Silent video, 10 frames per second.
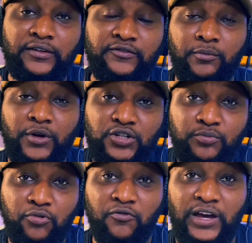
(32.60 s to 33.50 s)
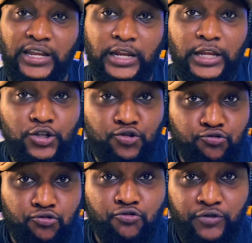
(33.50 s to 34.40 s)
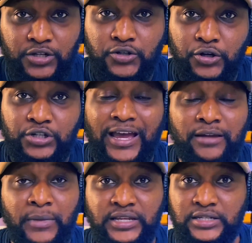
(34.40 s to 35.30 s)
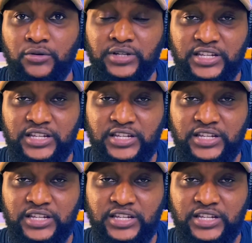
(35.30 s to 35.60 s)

information provided is through research and my sales